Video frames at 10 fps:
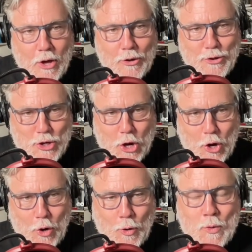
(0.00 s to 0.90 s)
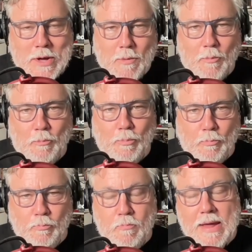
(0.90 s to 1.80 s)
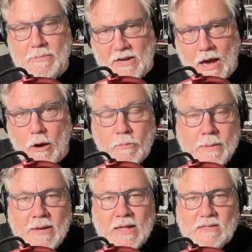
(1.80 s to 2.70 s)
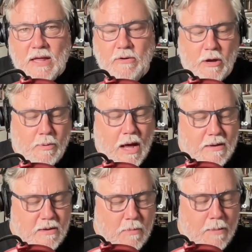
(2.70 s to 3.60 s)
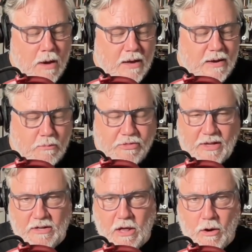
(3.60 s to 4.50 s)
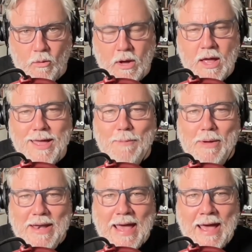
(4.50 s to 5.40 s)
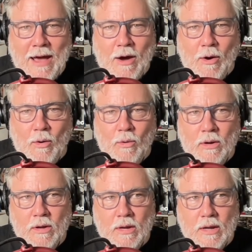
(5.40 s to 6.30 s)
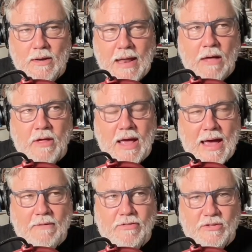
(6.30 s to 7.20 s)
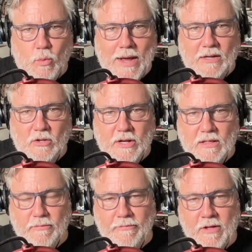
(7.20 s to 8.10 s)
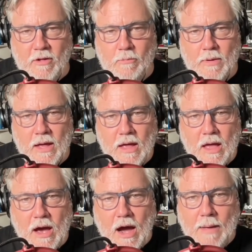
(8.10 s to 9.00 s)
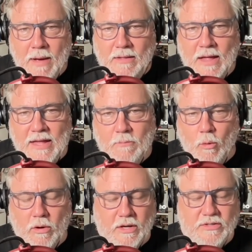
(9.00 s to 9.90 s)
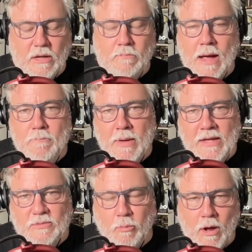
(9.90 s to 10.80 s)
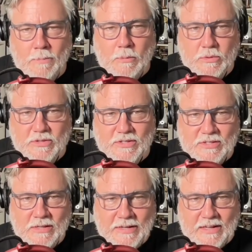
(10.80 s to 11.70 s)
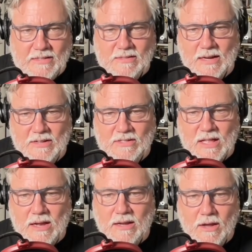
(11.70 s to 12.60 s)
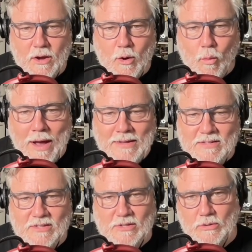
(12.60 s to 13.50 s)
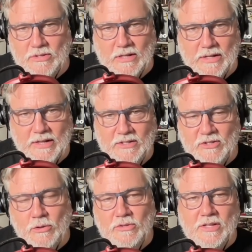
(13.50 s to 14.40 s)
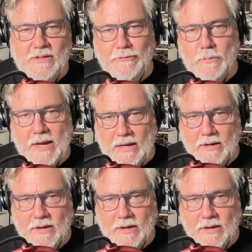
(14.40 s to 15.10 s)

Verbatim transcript: No, maybe not, or maybe it is. I don't know. But in my mind, I would think no. But now that I have this way to look at the film, I might like it more, because my biggest problem was the silliness. I just thought, why is this so silly? It's too silly for me.